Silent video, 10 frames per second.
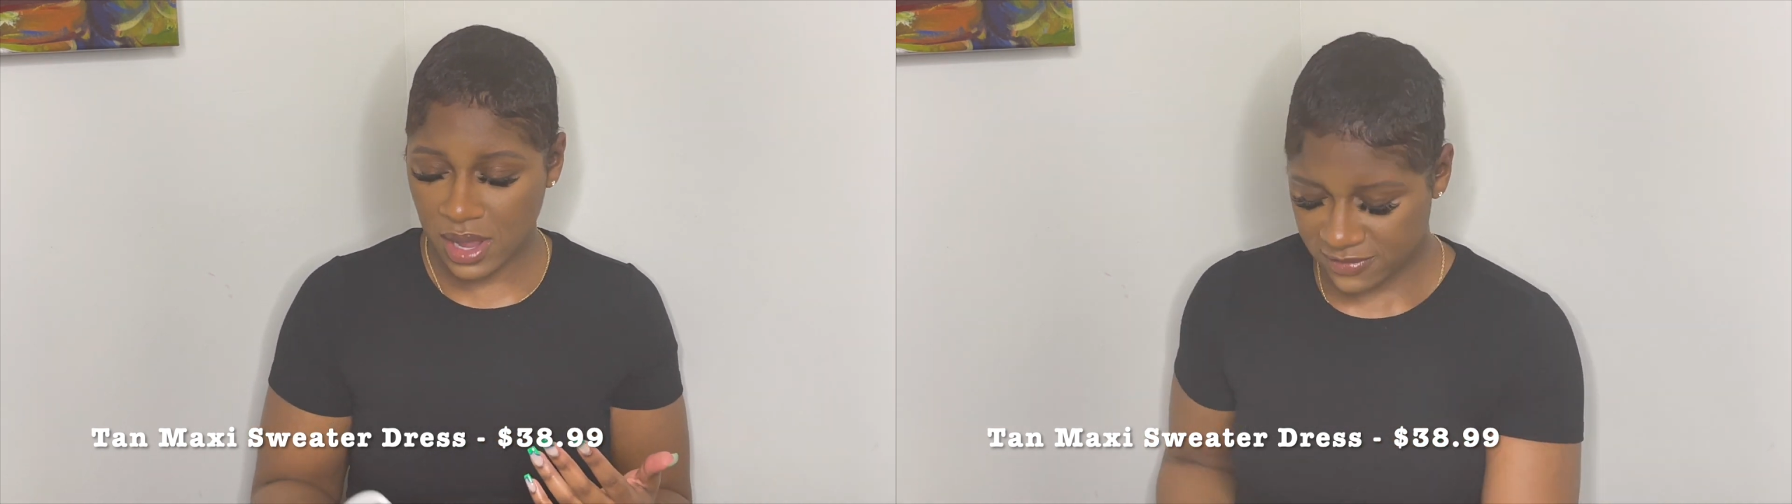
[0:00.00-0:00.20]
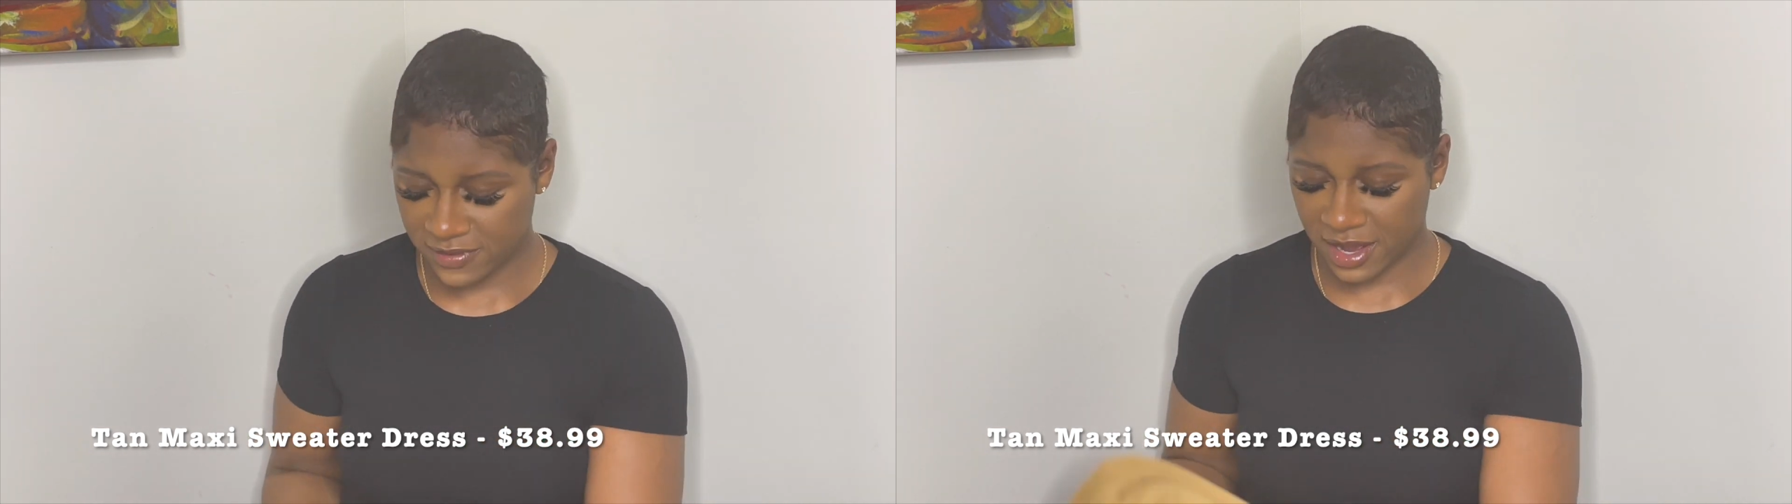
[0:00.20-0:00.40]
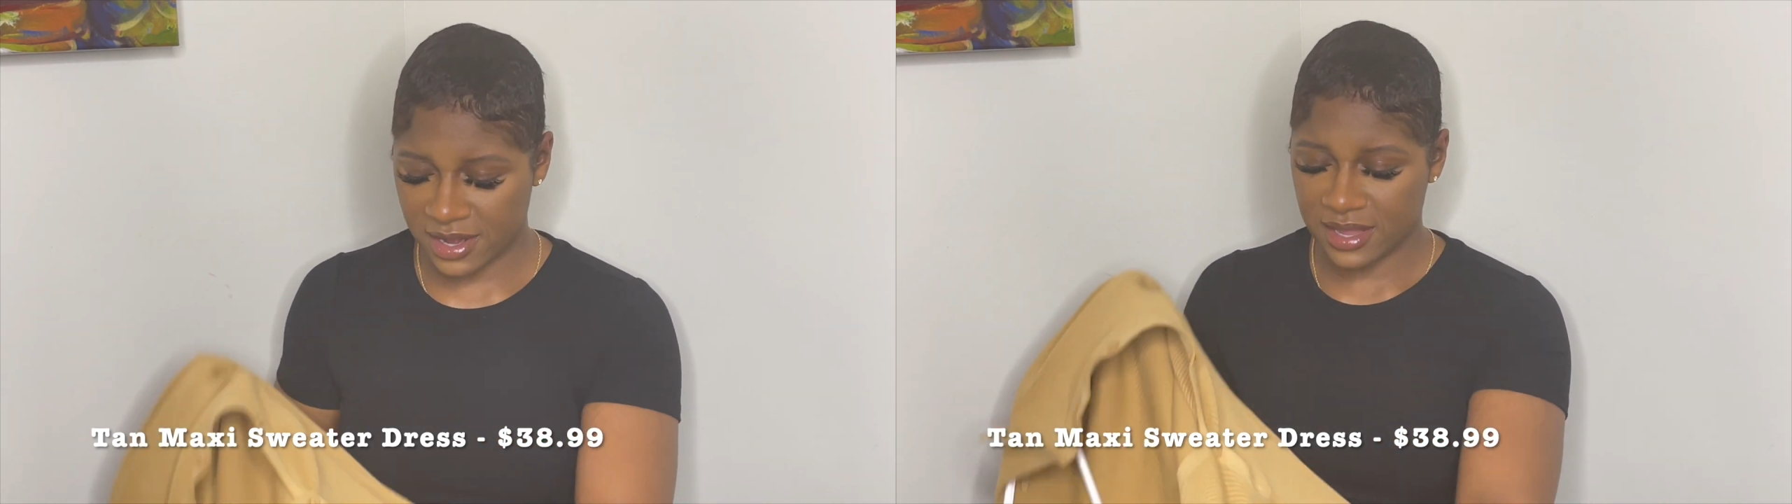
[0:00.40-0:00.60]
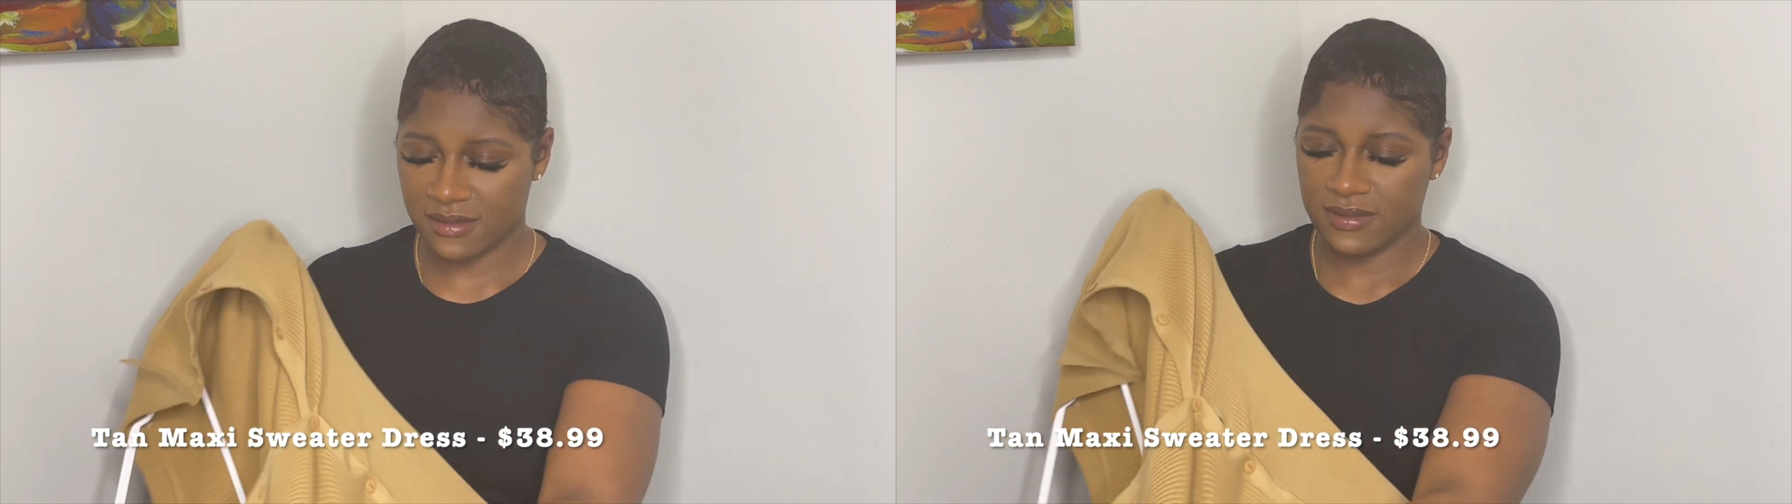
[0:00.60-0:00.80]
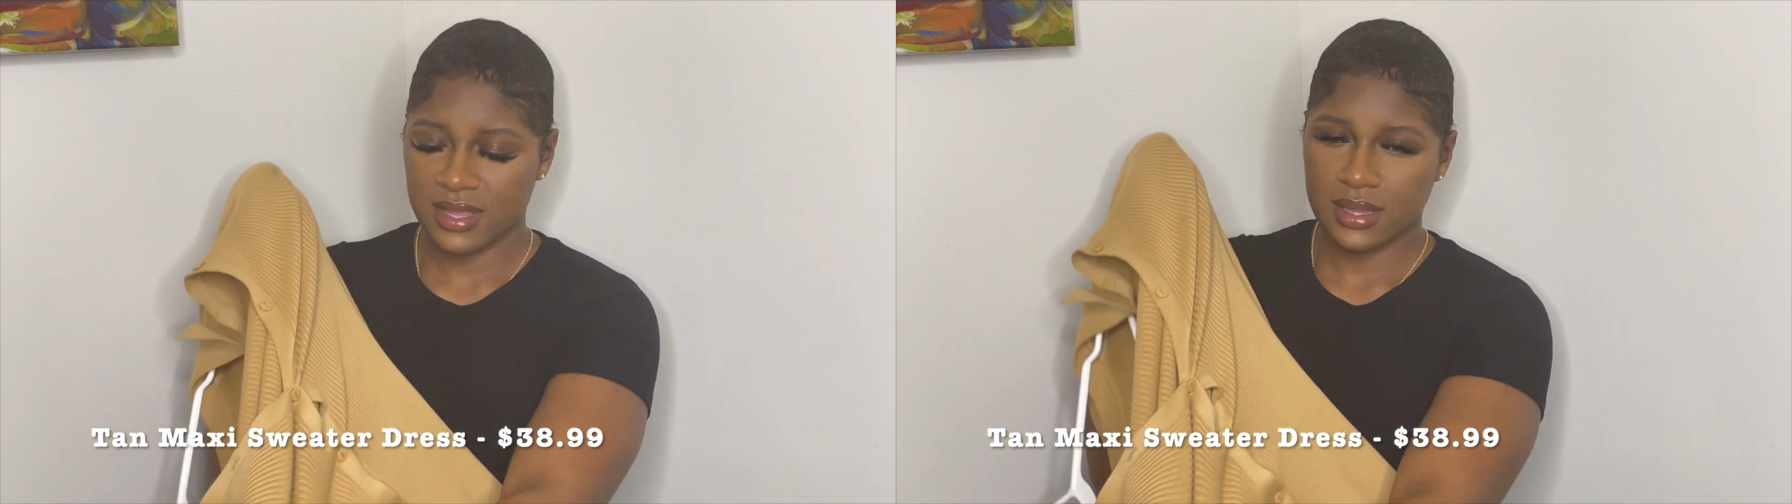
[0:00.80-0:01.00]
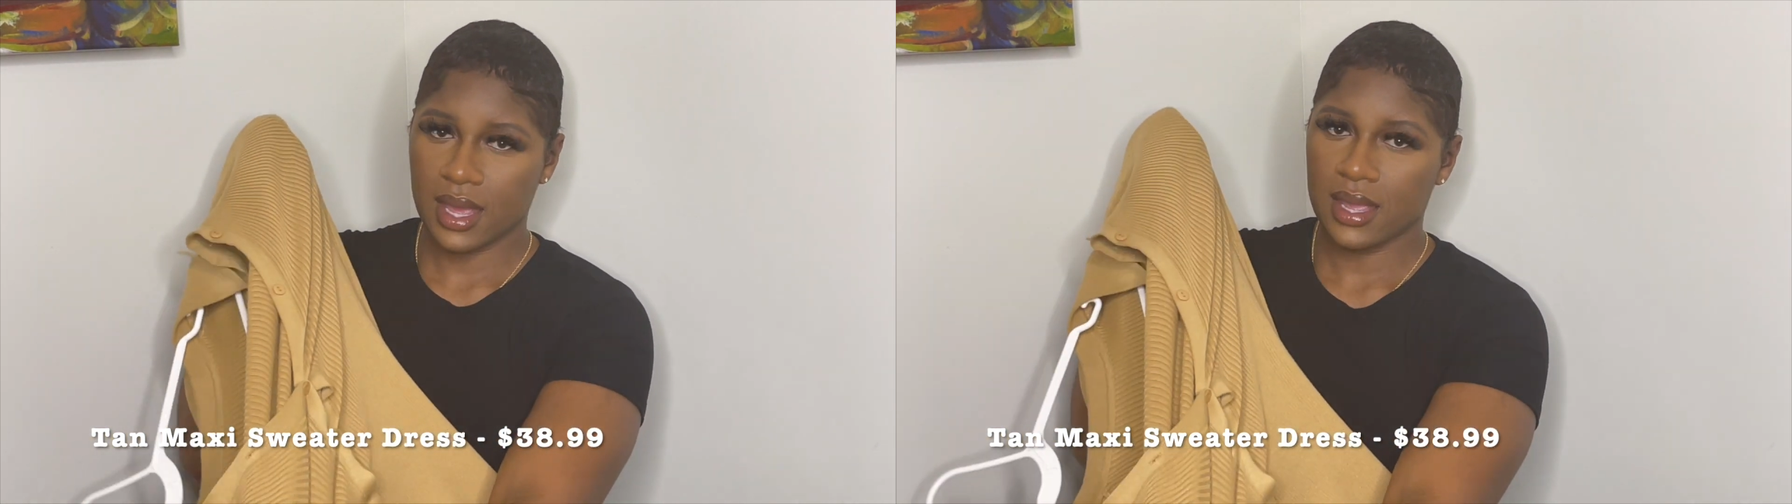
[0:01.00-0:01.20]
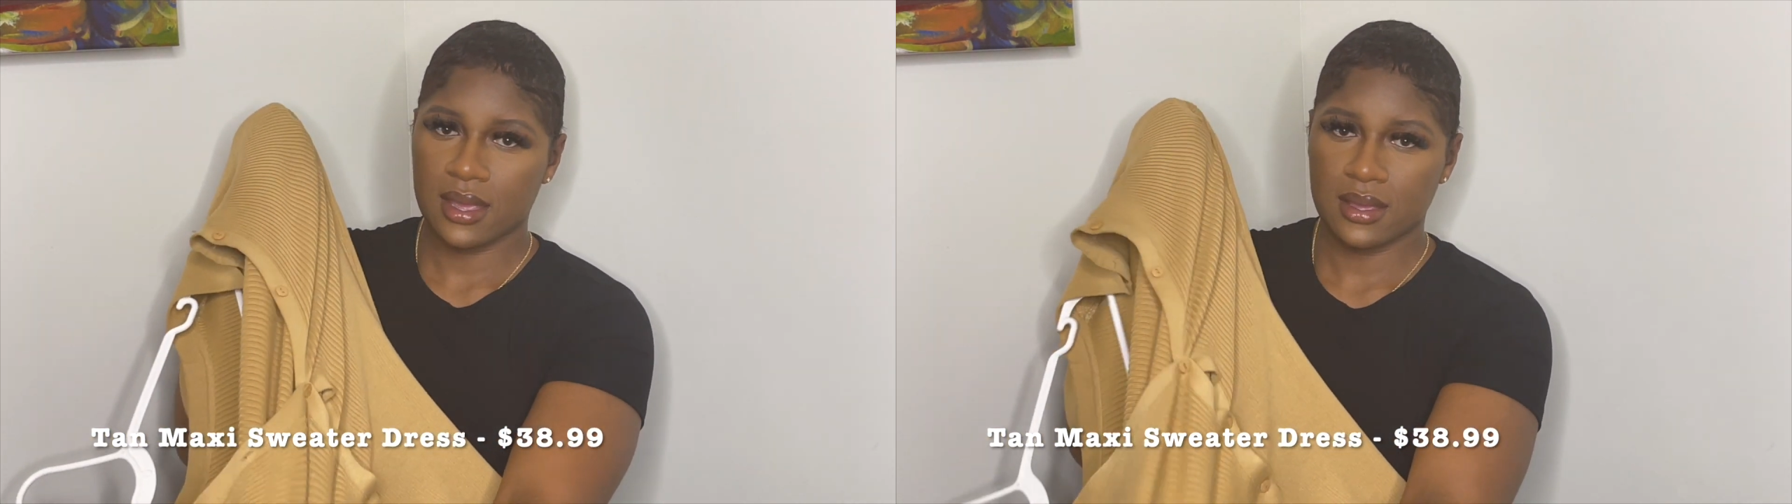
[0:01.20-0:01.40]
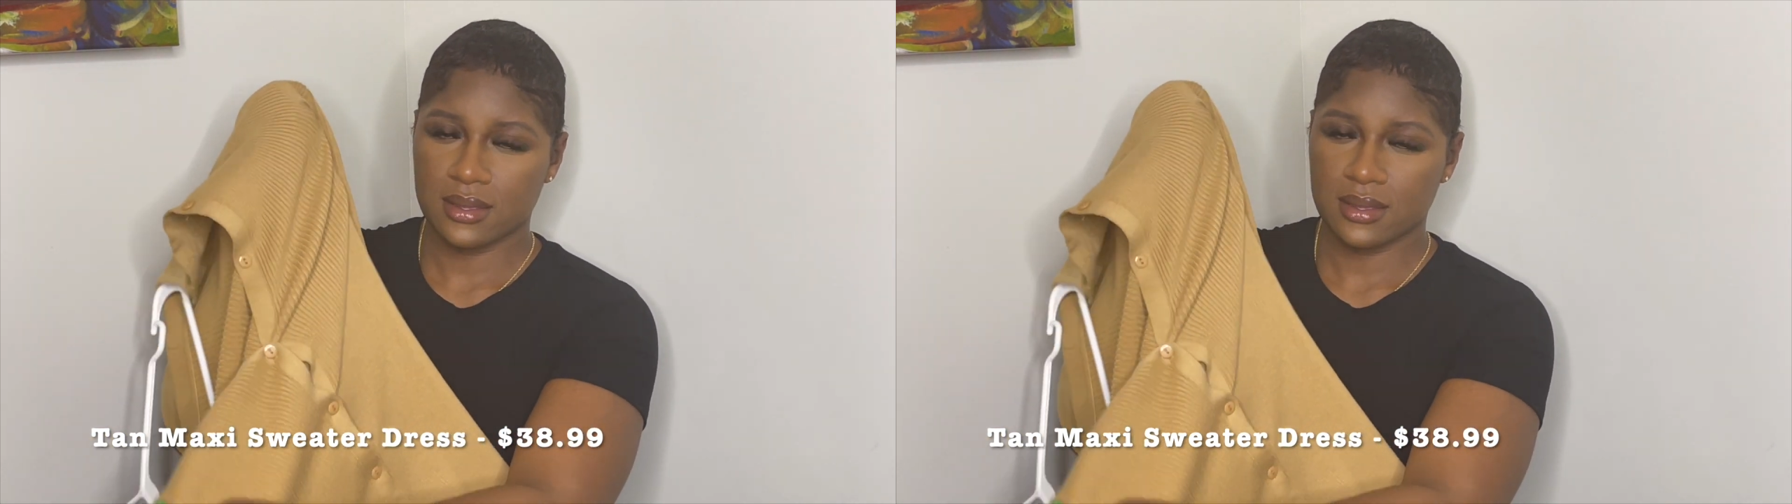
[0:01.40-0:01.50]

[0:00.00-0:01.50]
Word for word: It's very giving, like,